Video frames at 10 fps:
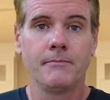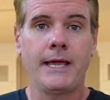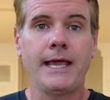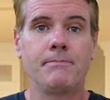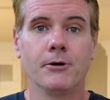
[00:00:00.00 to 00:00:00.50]

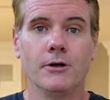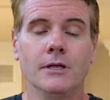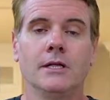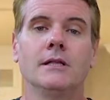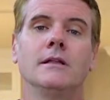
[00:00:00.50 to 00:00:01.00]
People,
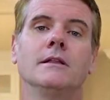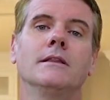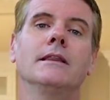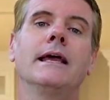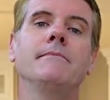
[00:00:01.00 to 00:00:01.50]

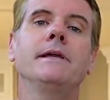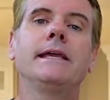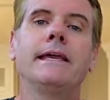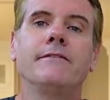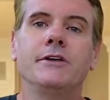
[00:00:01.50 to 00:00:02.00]
let me
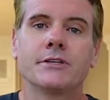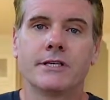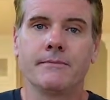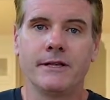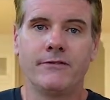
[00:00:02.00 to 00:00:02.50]
give you
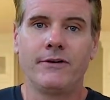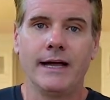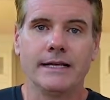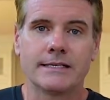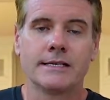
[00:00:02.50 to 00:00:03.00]
some
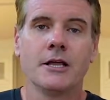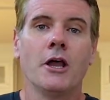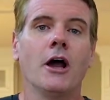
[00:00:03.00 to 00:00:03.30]
advice.